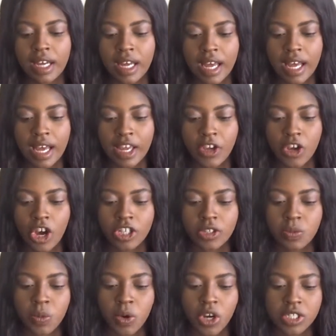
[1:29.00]
I
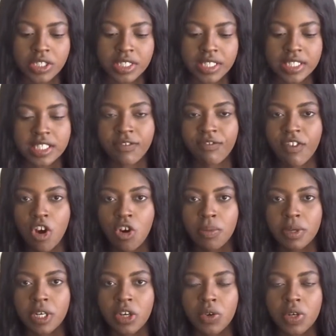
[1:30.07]
got was this foam
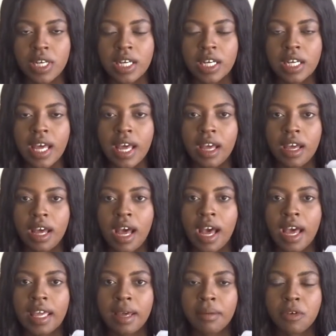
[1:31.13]
roller.
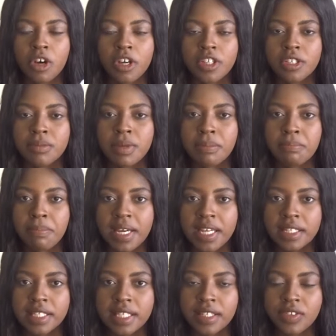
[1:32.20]
I am going to be
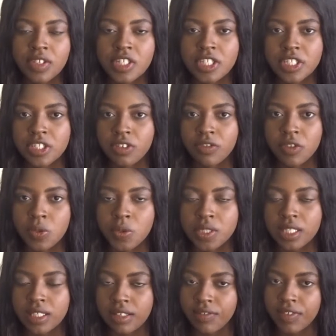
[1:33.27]
painting the chest of drawers
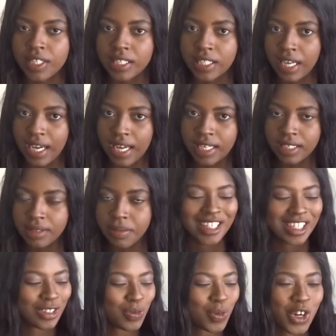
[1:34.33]
a different color.
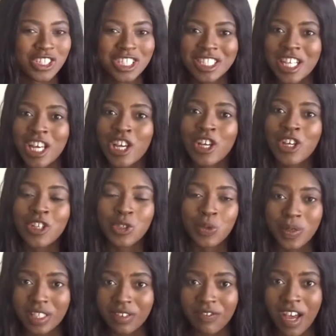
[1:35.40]
It was
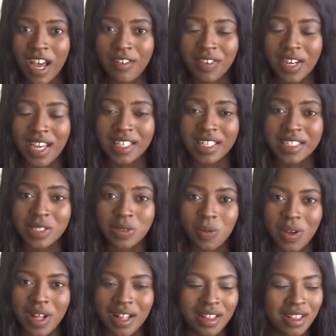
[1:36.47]
25 Rand as
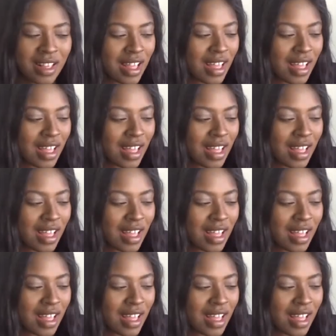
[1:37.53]
well.